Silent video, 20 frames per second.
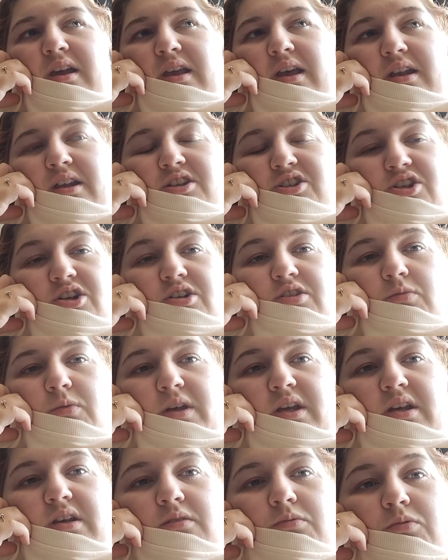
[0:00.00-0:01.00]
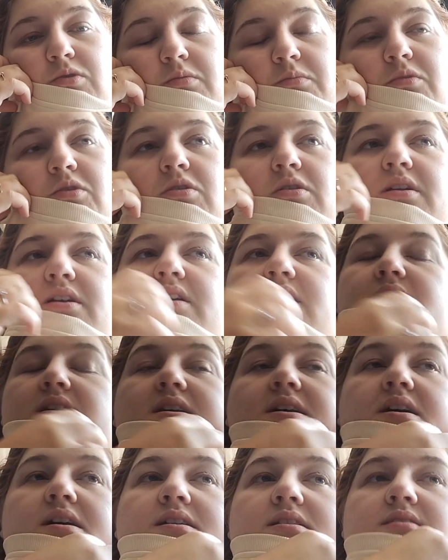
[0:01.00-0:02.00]
get it during the week one morning
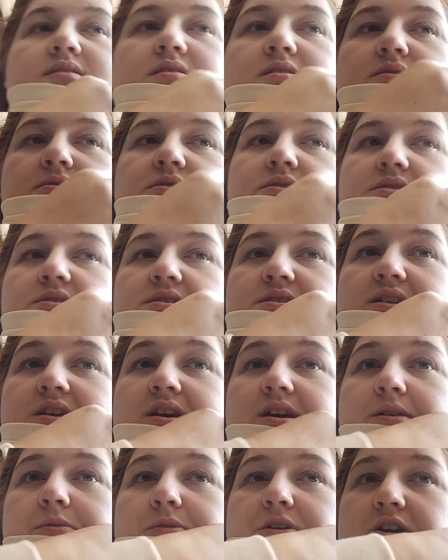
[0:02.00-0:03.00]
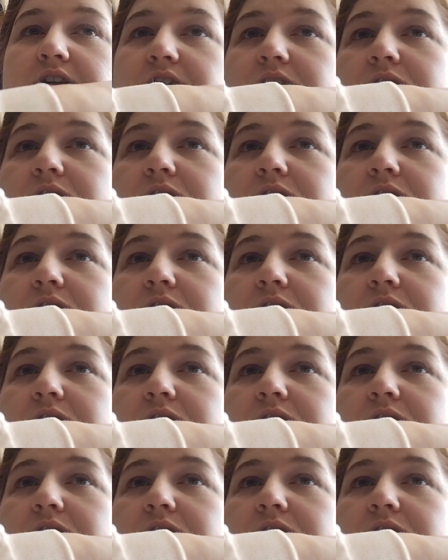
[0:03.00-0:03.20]
and see how I